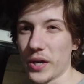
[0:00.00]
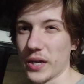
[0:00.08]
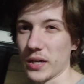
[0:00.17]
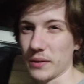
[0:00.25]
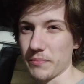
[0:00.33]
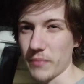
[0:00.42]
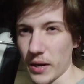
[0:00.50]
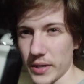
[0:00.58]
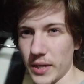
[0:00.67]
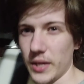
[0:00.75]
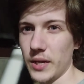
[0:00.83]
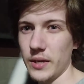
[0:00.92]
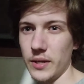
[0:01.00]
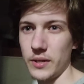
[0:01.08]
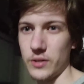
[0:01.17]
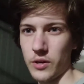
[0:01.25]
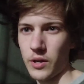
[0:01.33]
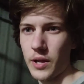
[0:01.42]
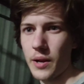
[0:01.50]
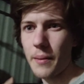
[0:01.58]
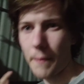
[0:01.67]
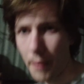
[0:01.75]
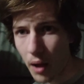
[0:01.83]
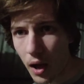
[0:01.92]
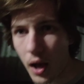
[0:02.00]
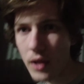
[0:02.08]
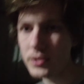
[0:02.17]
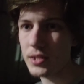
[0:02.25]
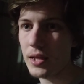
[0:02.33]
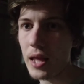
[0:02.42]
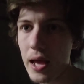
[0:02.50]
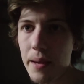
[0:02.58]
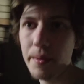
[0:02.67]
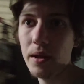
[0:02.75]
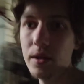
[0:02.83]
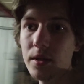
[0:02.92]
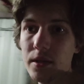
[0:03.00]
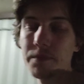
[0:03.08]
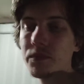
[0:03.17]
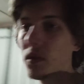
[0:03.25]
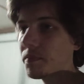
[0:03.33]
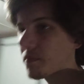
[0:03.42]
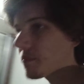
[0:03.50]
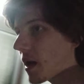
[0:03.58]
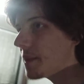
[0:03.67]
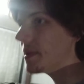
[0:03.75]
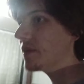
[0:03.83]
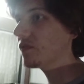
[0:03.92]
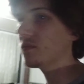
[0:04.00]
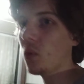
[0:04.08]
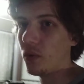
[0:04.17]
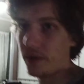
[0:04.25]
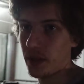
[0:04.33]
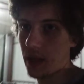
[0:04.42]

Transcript: and money, in parts and labour. Maybe even more in